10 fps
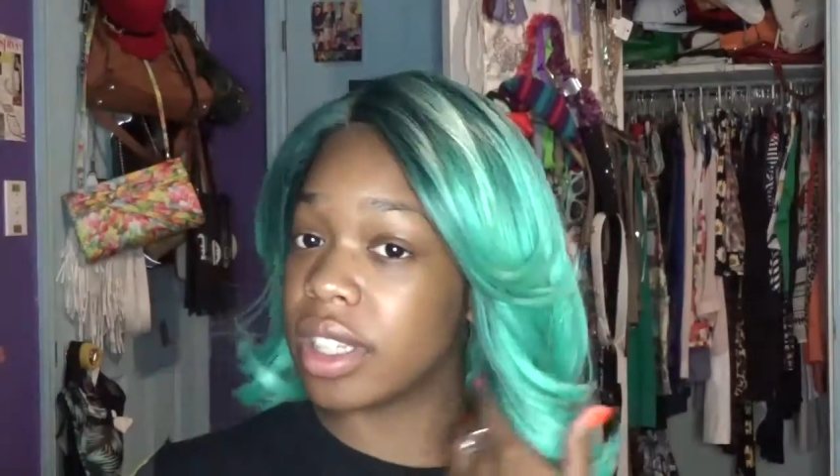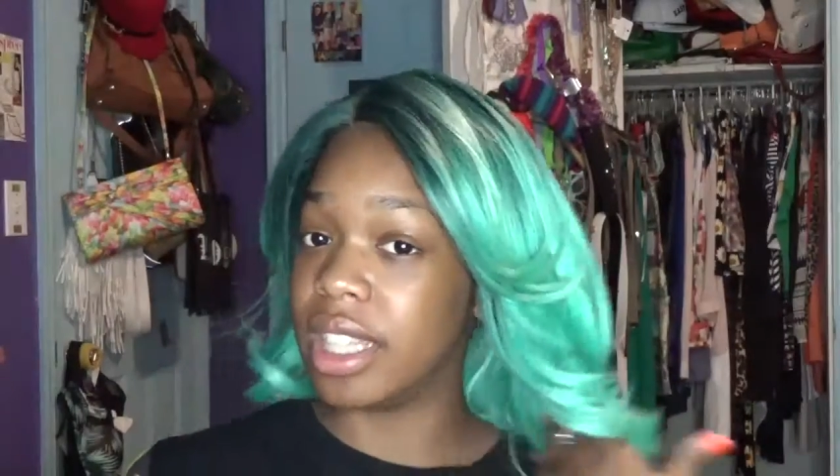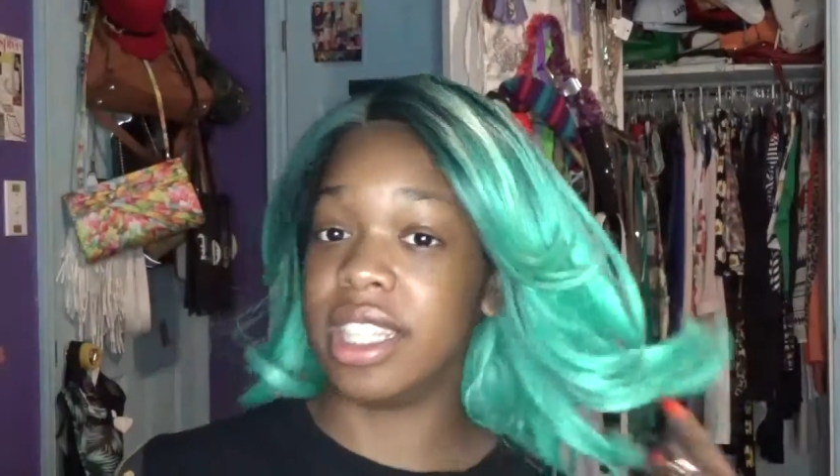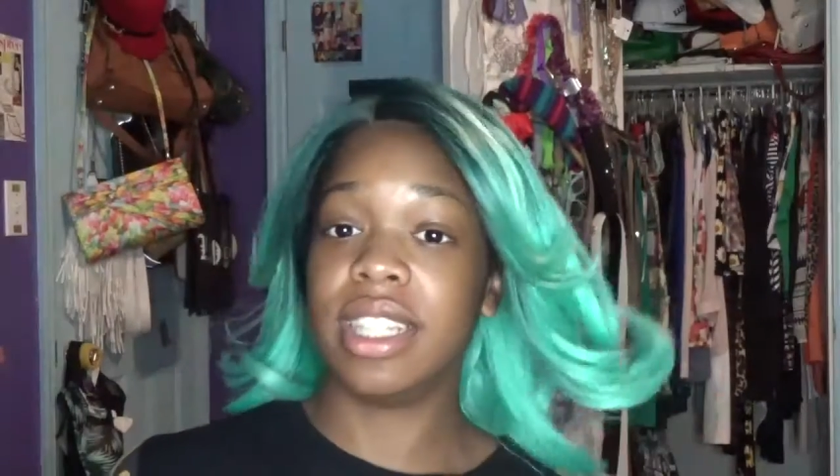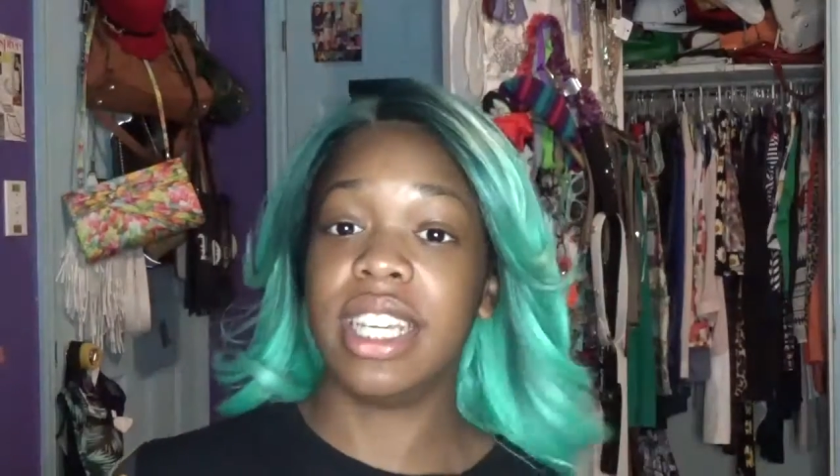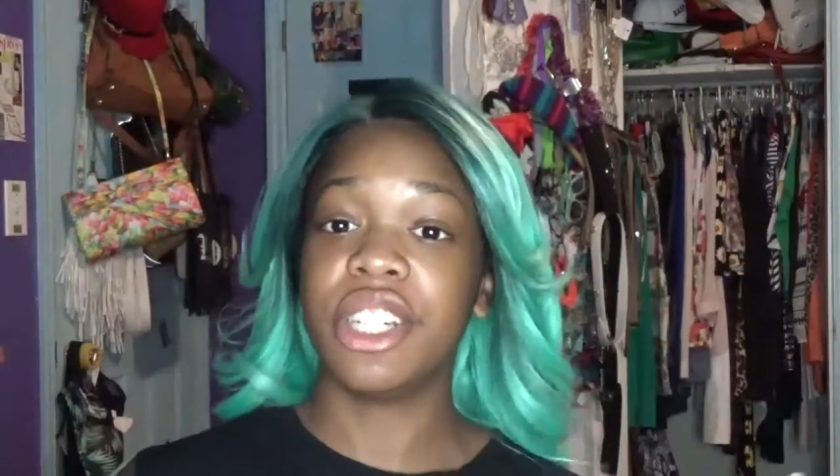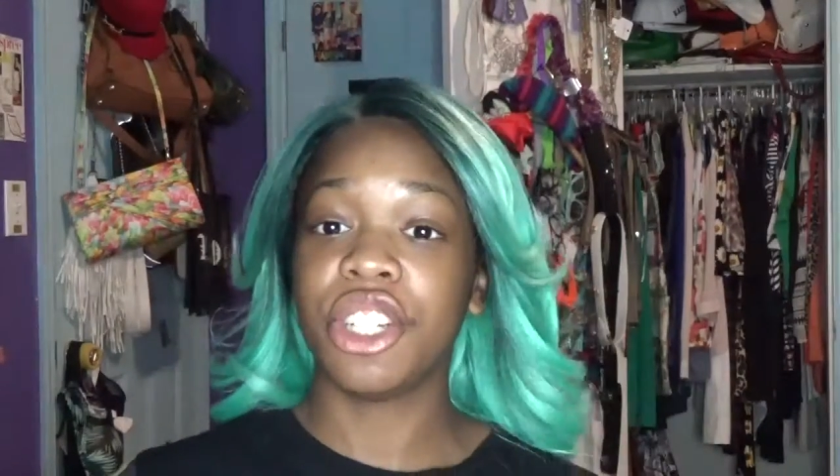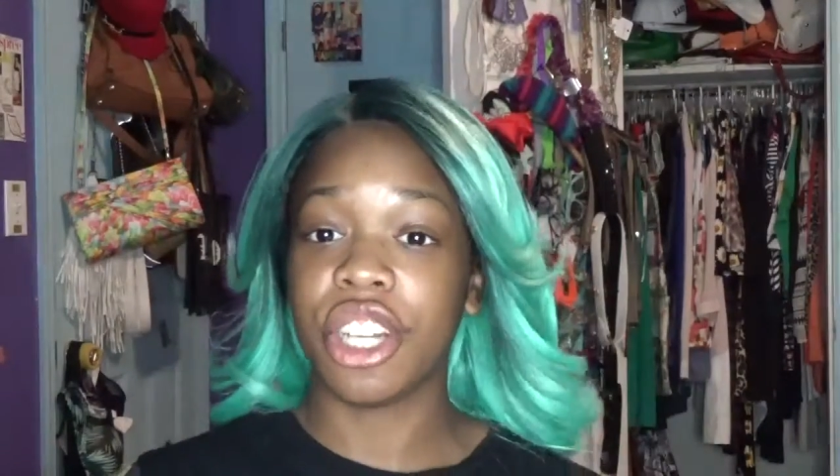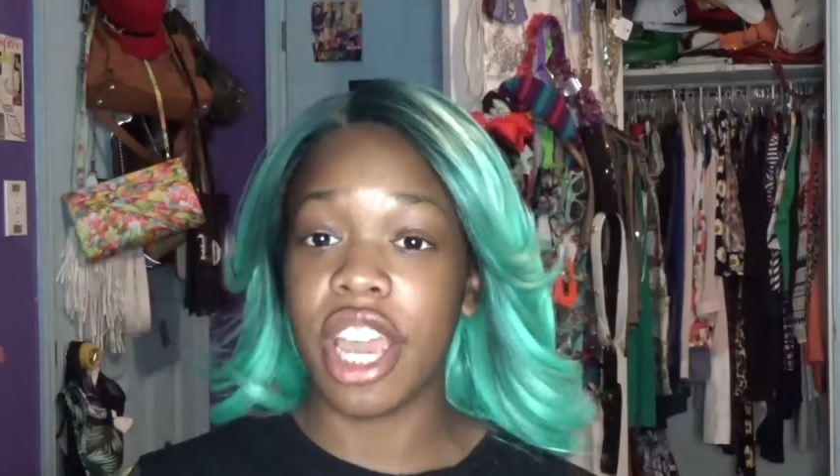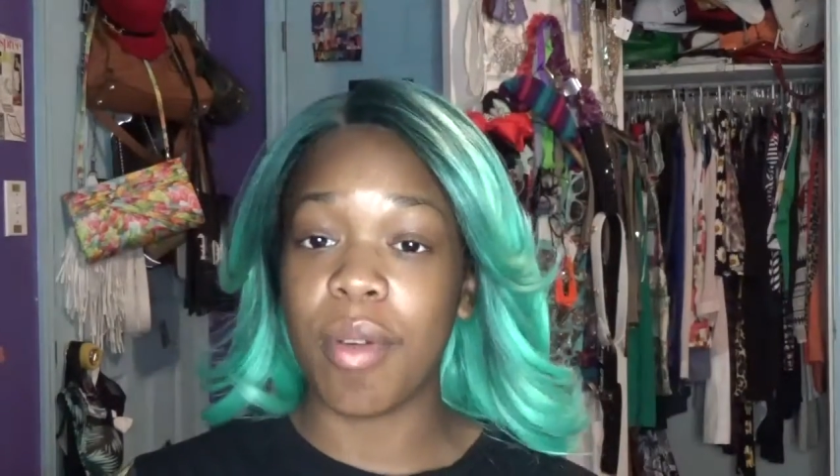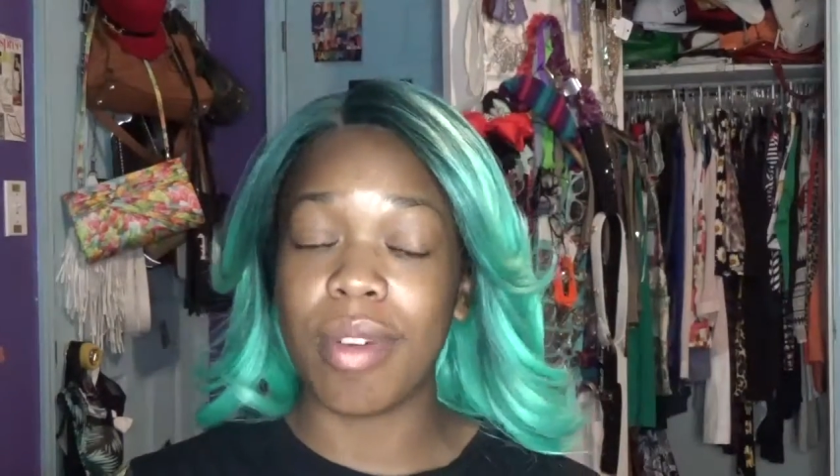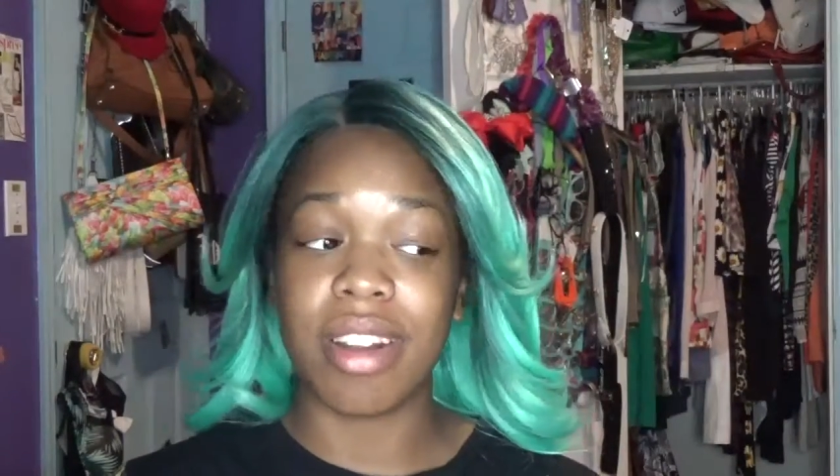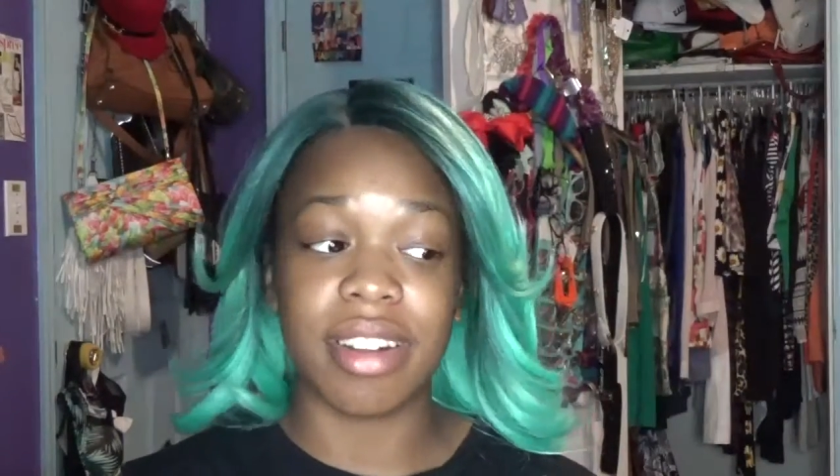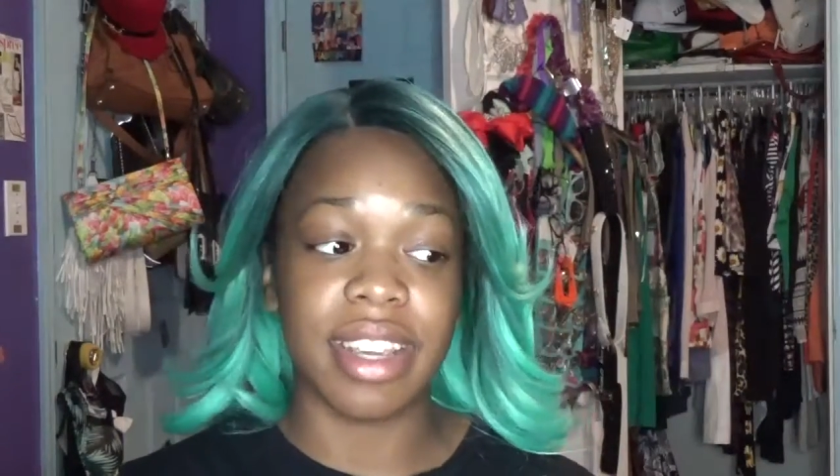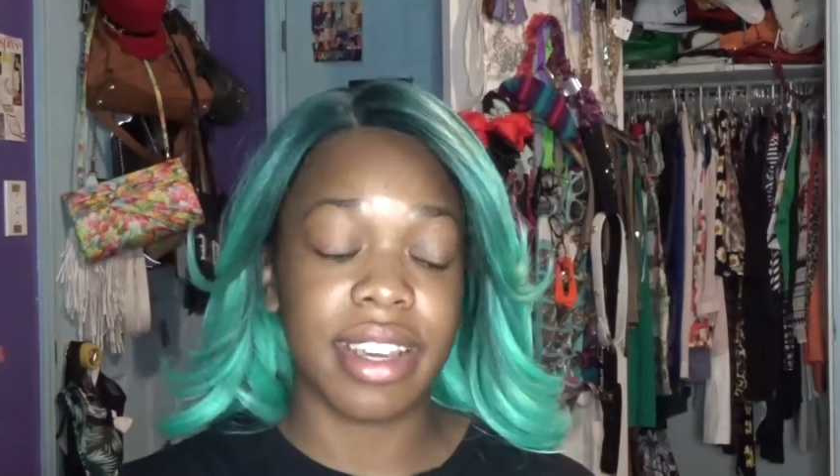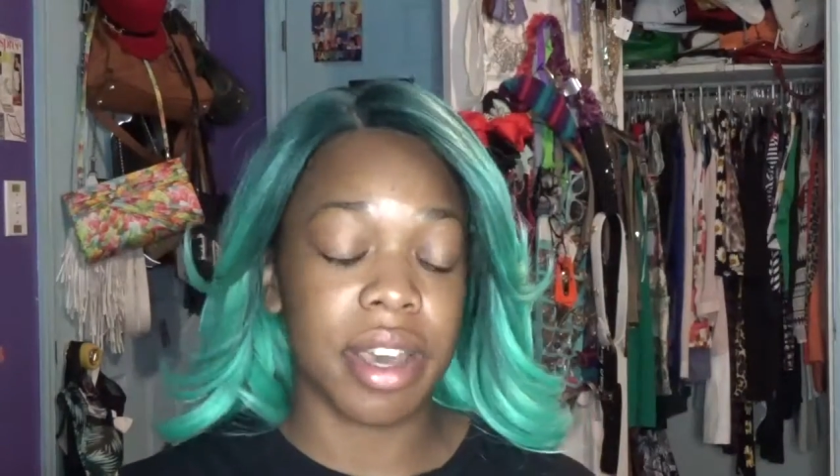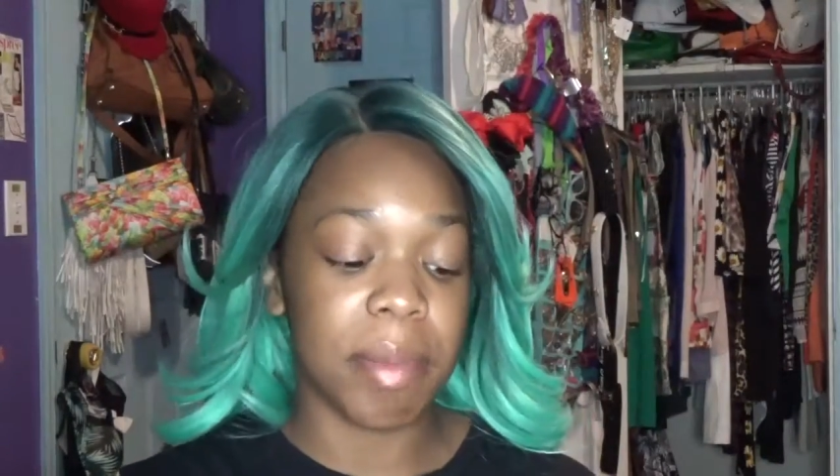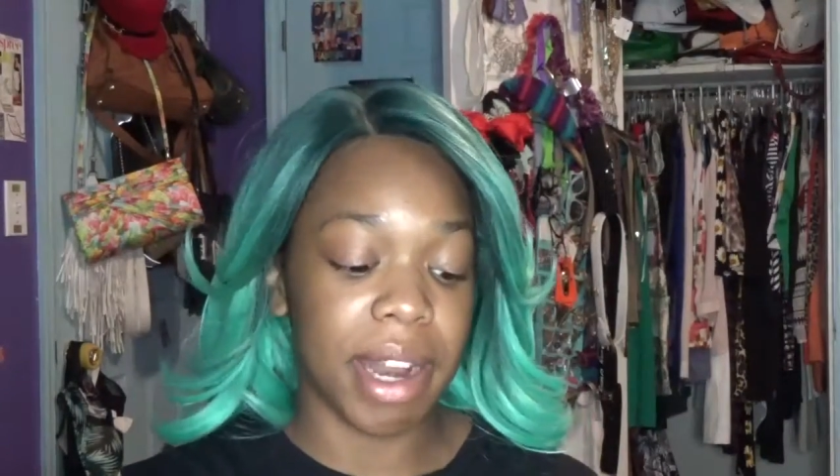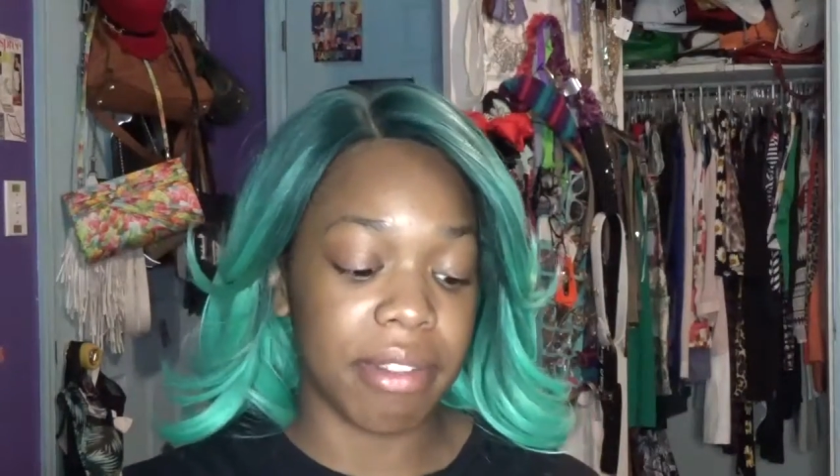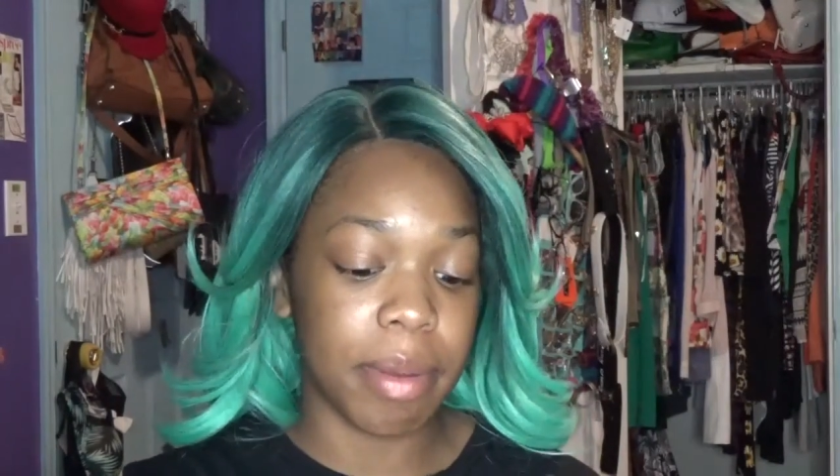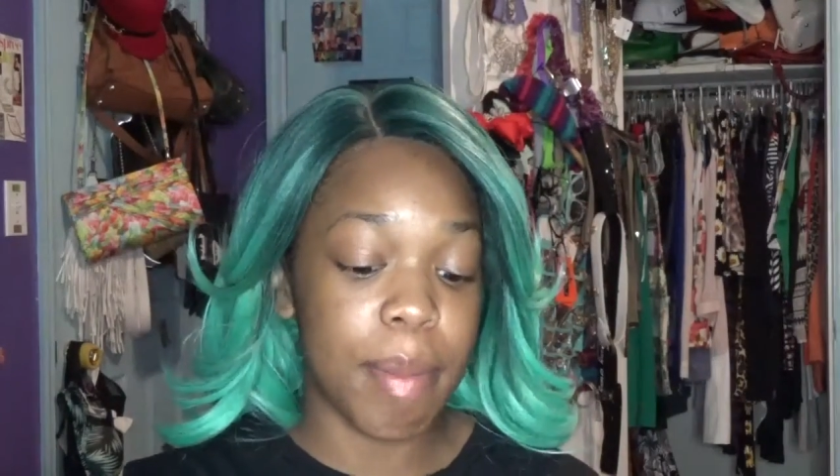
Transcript: This did shed when it did come out of the